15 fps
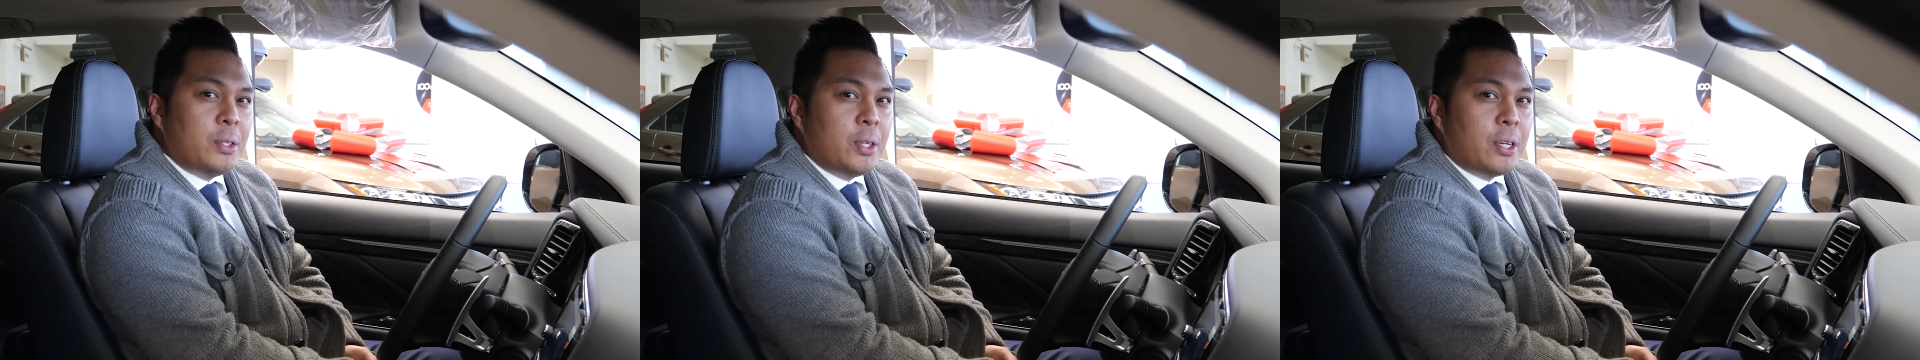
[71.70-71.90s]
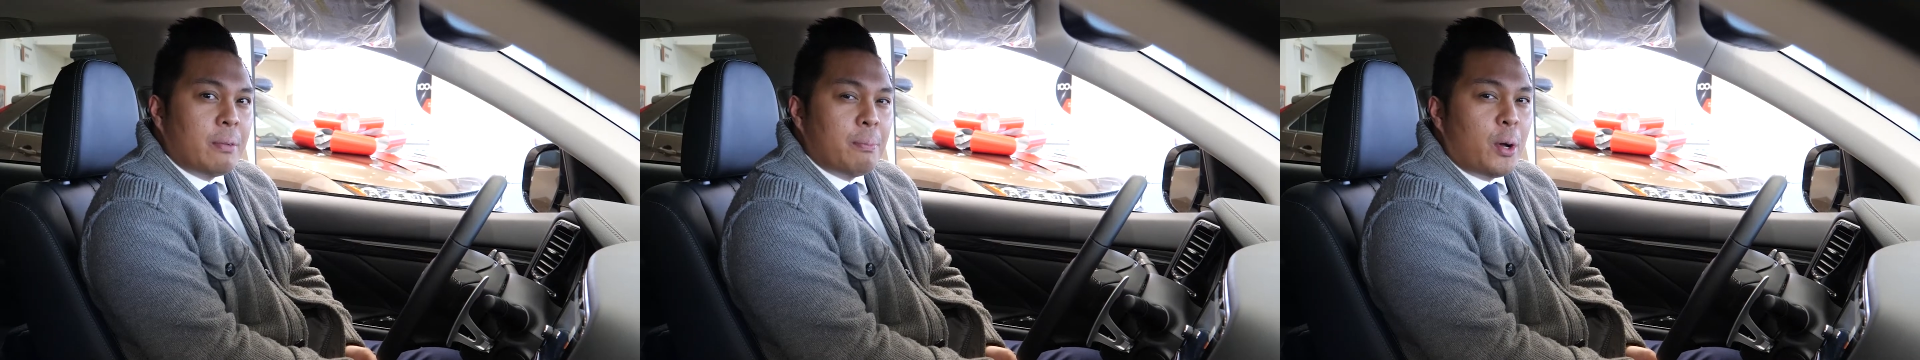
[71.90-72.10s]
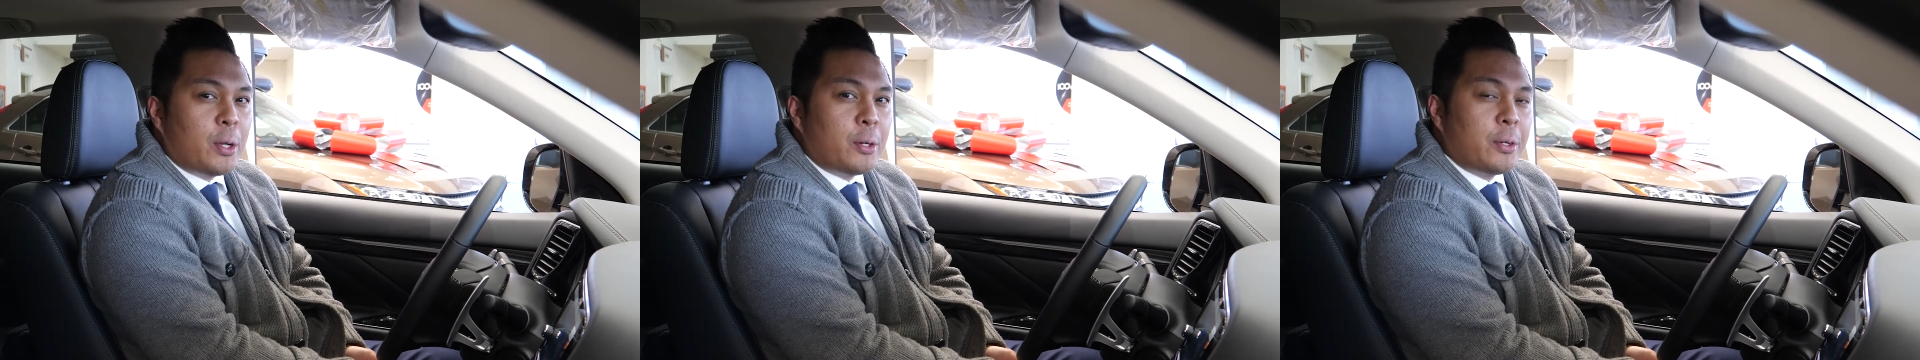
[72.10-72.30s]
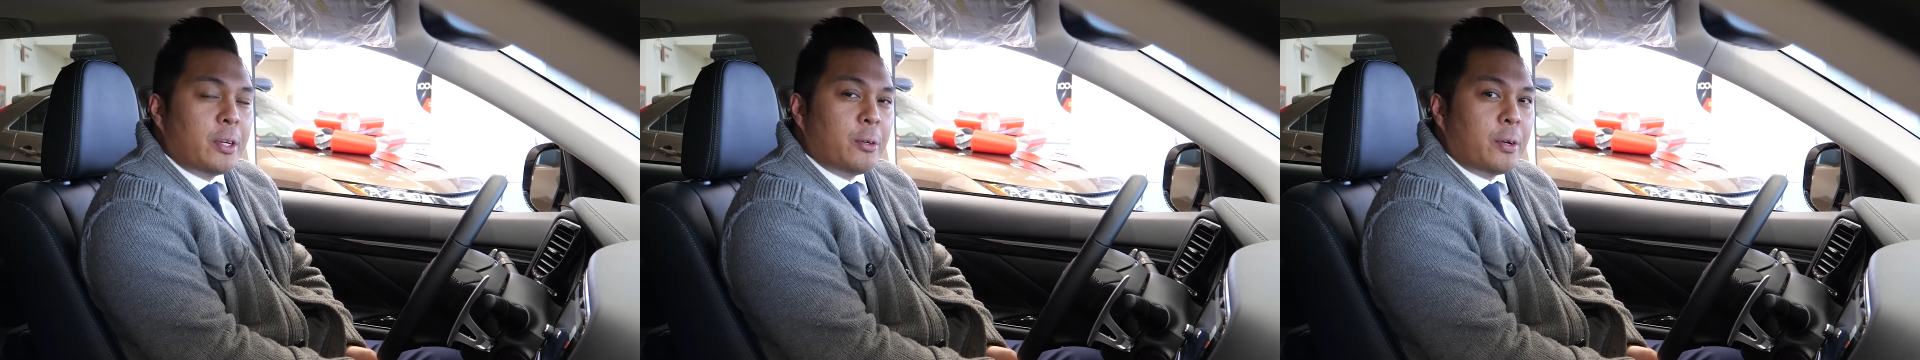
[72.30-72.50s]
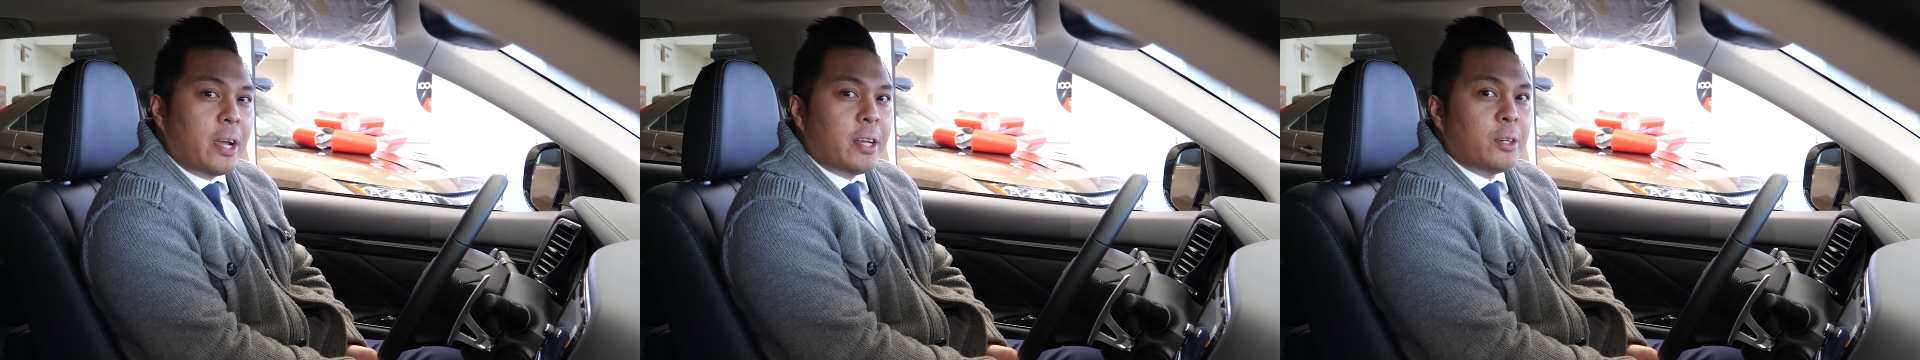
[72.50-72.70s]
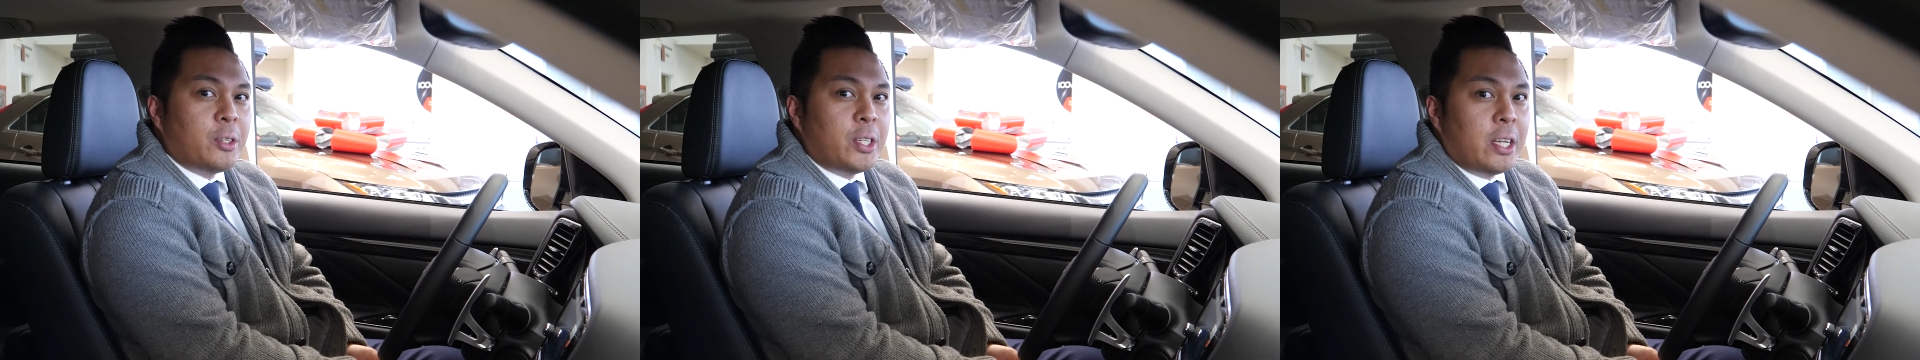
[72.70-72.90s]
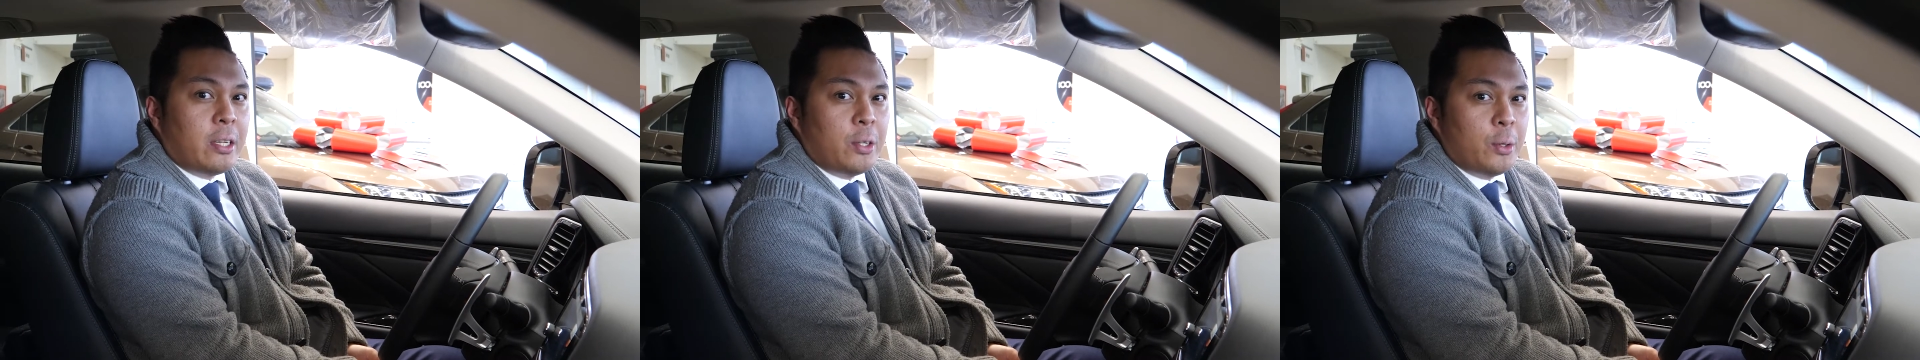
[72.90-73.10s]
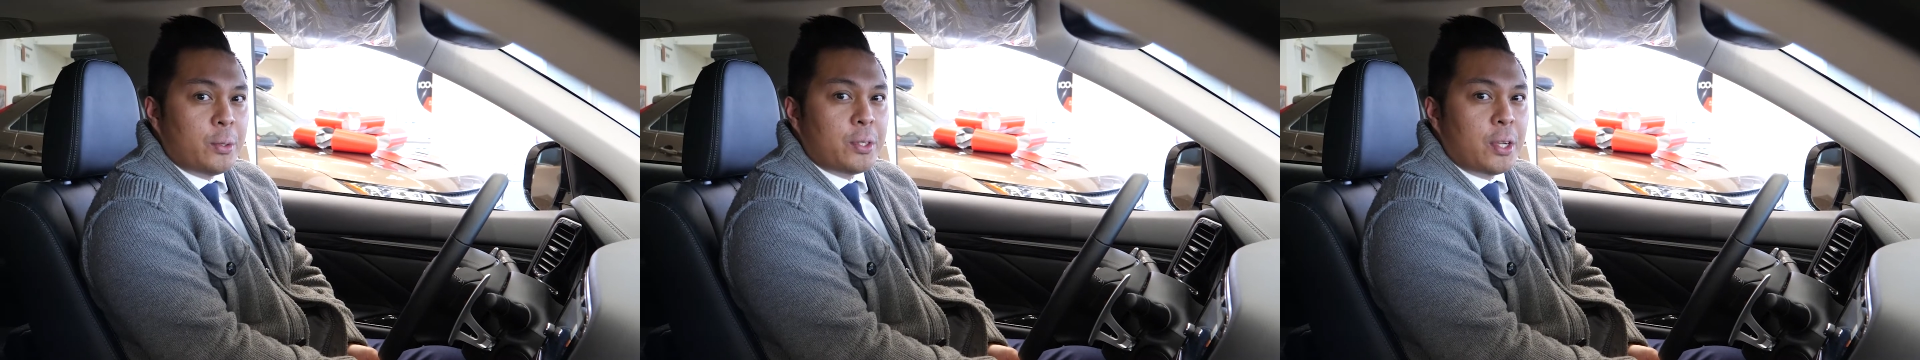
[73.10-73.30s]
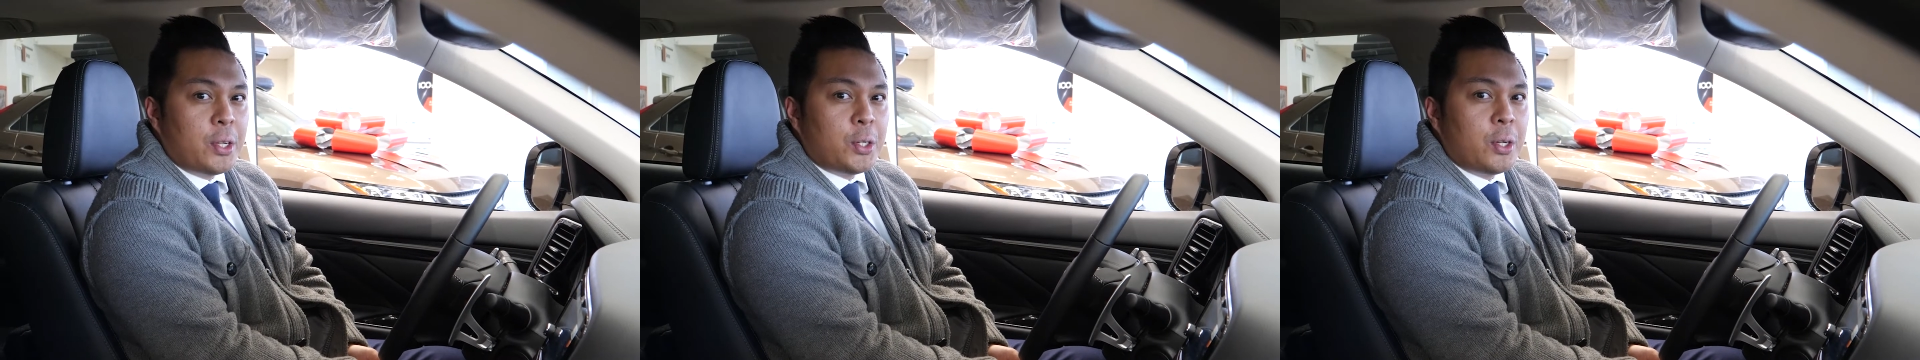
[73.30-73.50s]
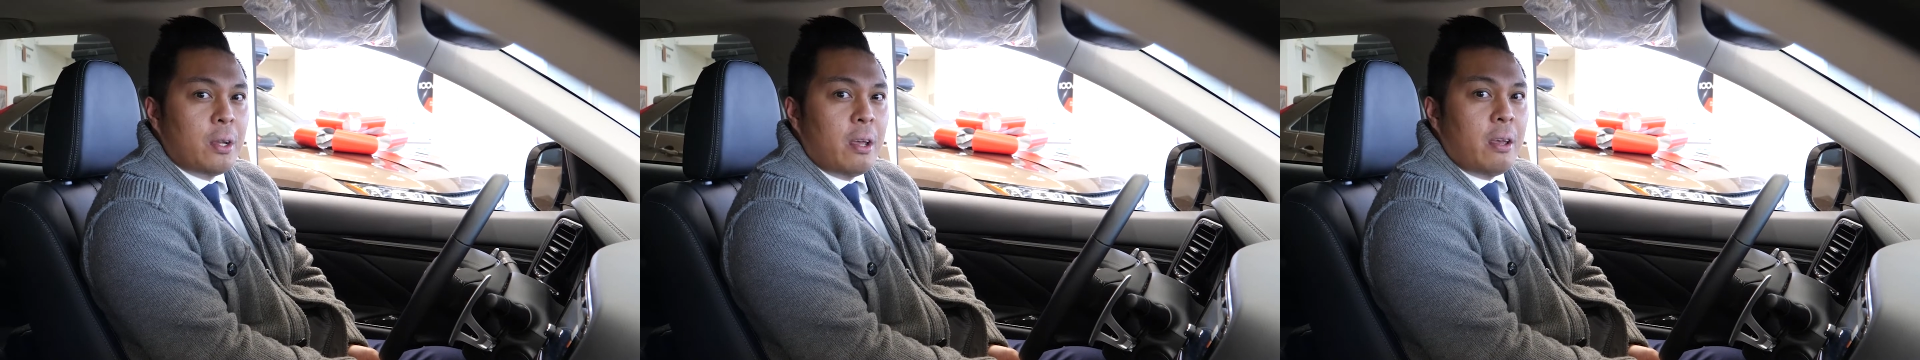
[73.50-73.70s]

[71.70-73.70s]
is you can monitor your energy usage